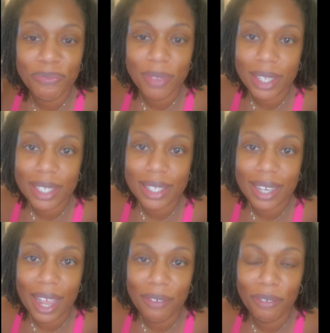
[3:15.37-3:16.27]
This is
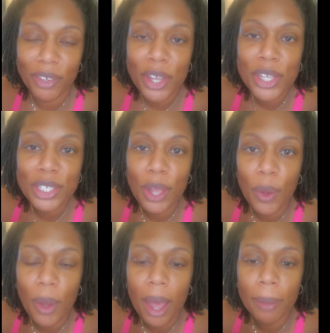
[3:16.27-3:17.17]
life.
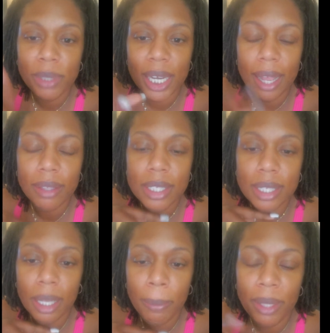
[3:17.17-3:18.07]
So check out this
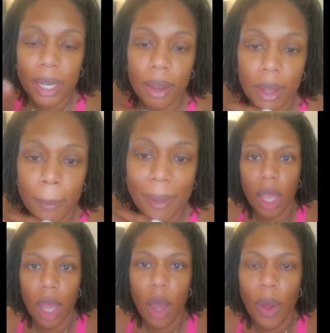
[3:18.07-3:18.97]
clip, and then I'll come back.
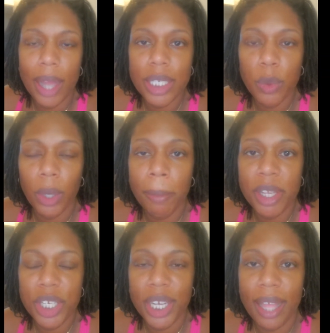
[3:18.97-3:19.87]
Oh, I do want to
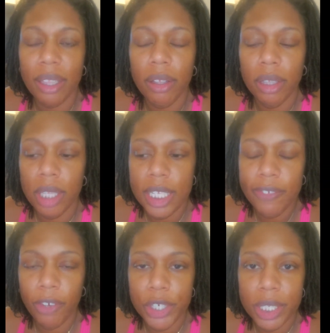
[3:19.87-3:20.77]
mention that
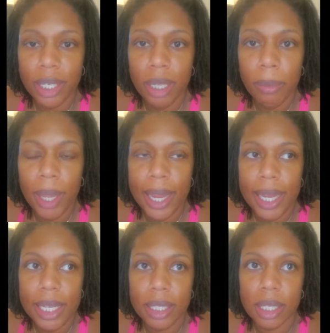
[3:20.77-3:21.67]
this first clip
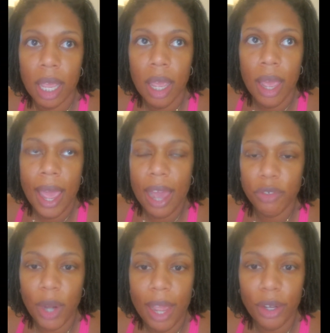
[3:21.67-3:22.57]
is
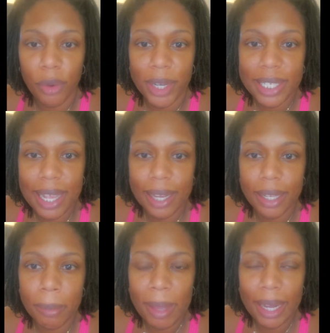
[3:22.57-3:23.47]
after I had already
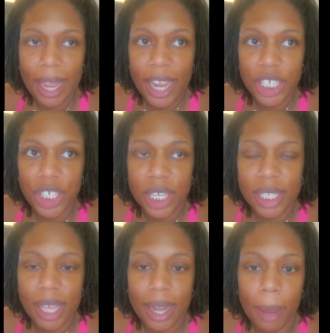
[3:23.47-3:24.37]
taken the
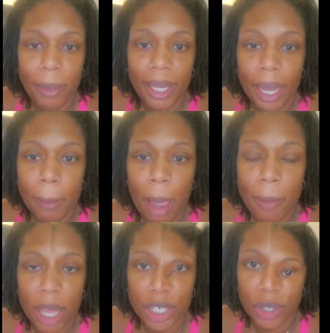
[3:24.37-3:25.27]
medications and I began my
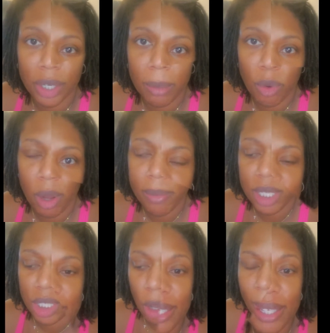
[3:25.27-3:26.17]
monitoring
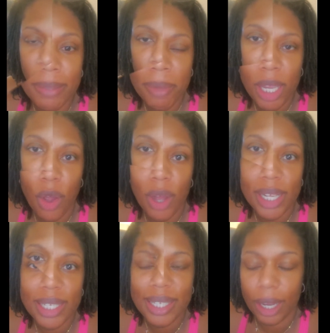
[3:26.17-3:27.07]
appointments. So this is me
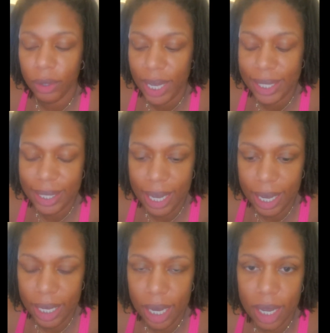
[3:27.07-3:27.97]
on cycle day
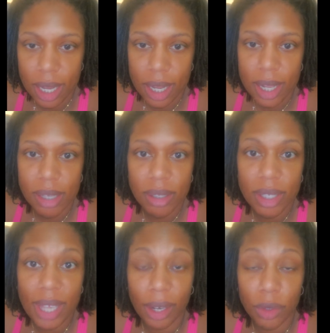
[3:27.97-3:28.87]
10.
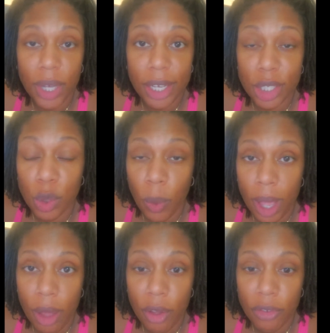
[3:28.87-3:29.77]
Cycle day
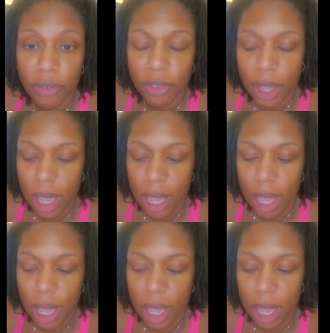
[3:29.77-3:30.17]
12,